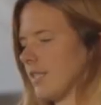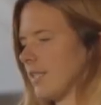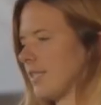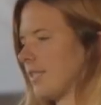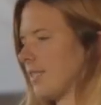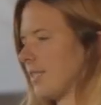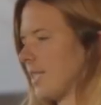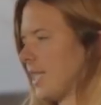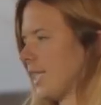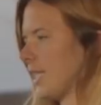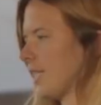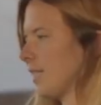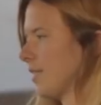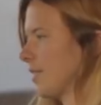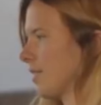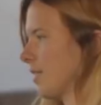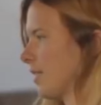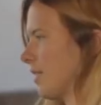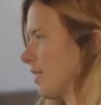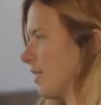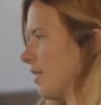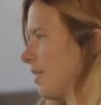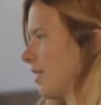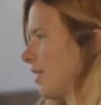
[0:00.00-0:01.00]
the seat,
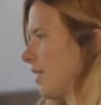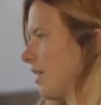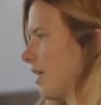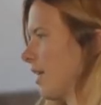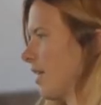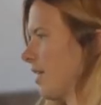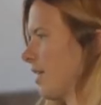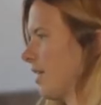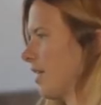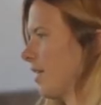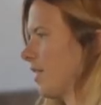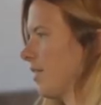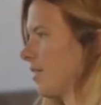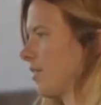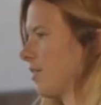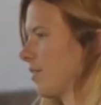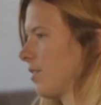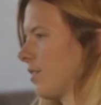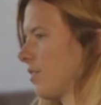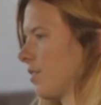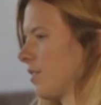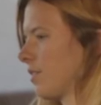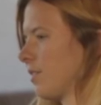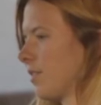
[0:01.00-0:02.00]
into the
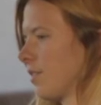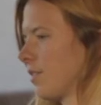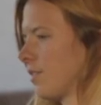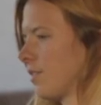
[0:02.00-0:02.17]
earth.